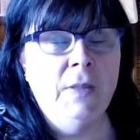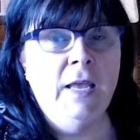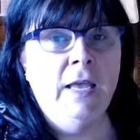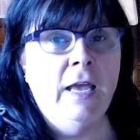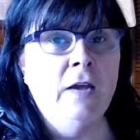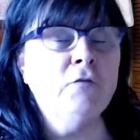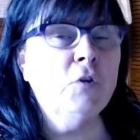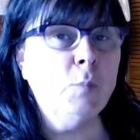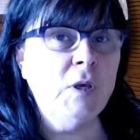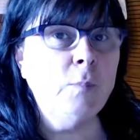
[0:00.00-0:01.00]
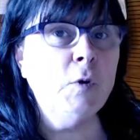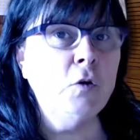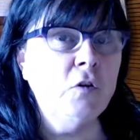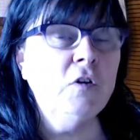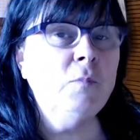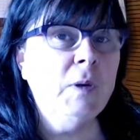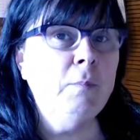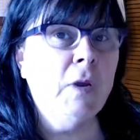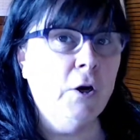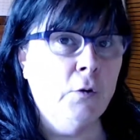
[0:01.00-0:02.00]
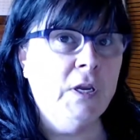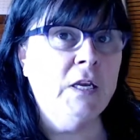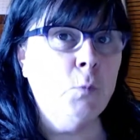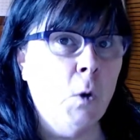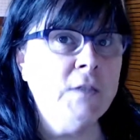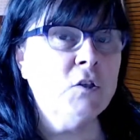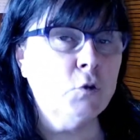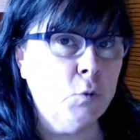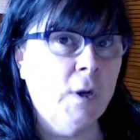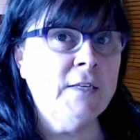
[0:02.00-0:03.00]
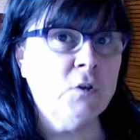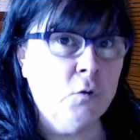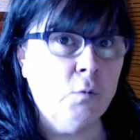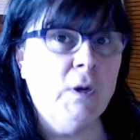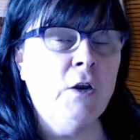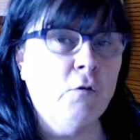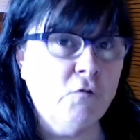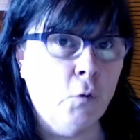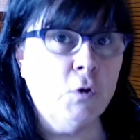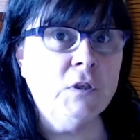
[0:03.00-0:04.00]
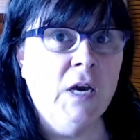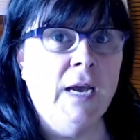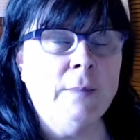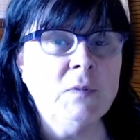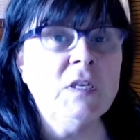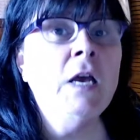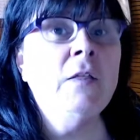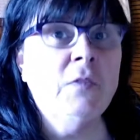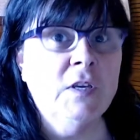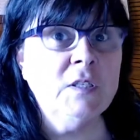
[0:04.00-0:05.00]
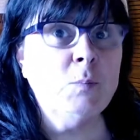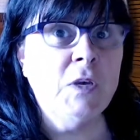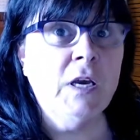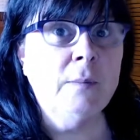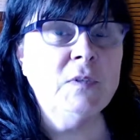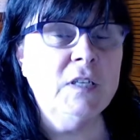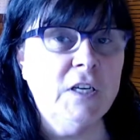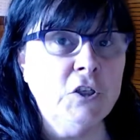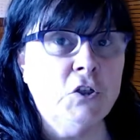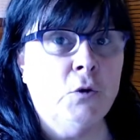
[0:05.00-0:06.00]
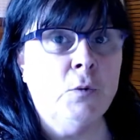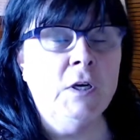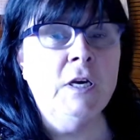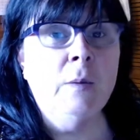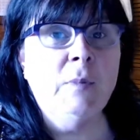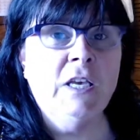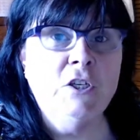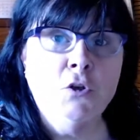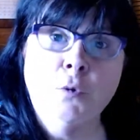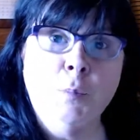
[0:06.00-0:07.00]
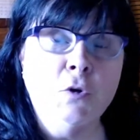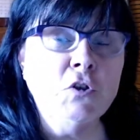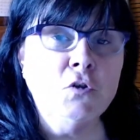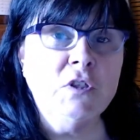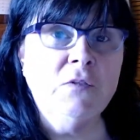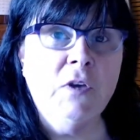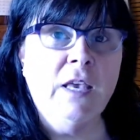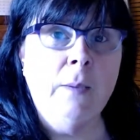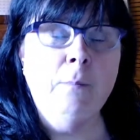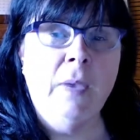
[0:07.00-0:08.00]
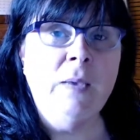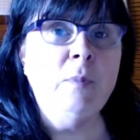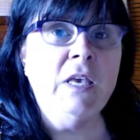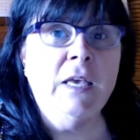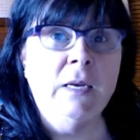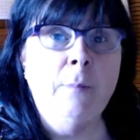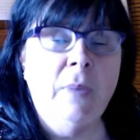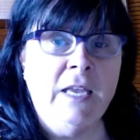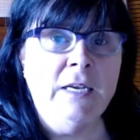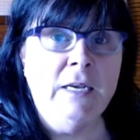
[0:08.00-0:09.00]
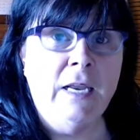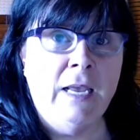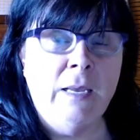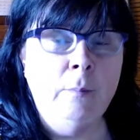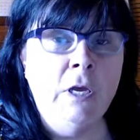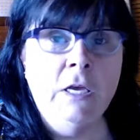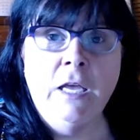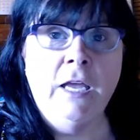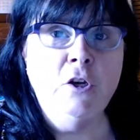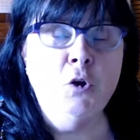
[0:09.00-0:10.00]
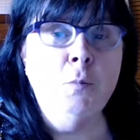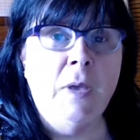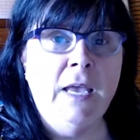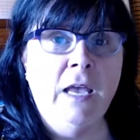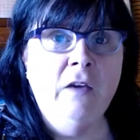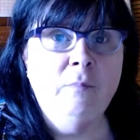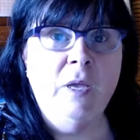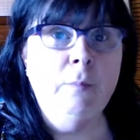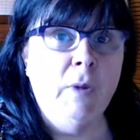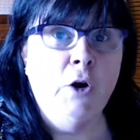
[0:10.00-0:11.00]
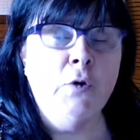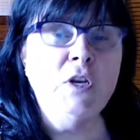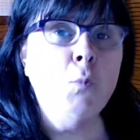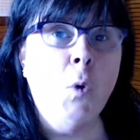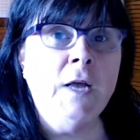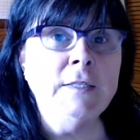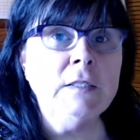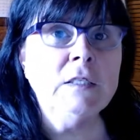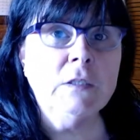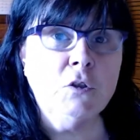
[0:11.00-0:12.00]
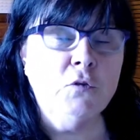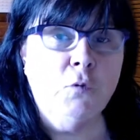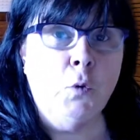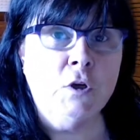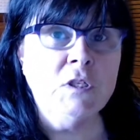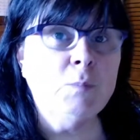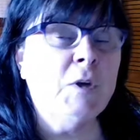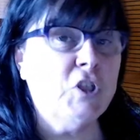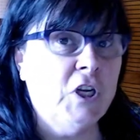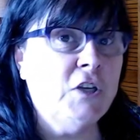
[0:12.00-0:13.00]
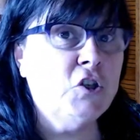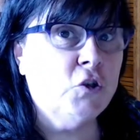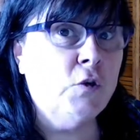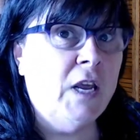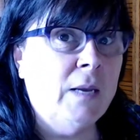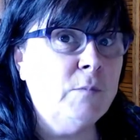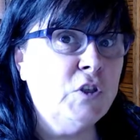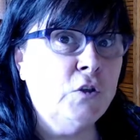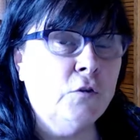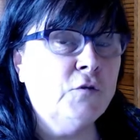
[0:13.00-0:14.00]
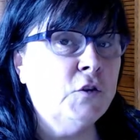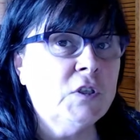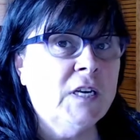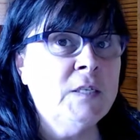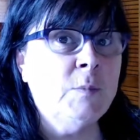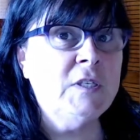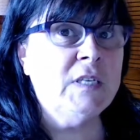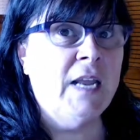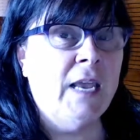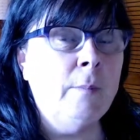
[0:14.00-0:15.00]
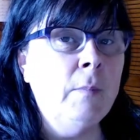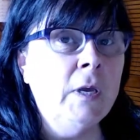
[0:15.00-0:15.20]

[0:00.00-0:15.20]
And for people who have been married once or twice or 3 or 4 times, this becomes an issue because your birth certificate may be in a maiden name and you may have been married once, divorced, but changed your name to your first husband's name.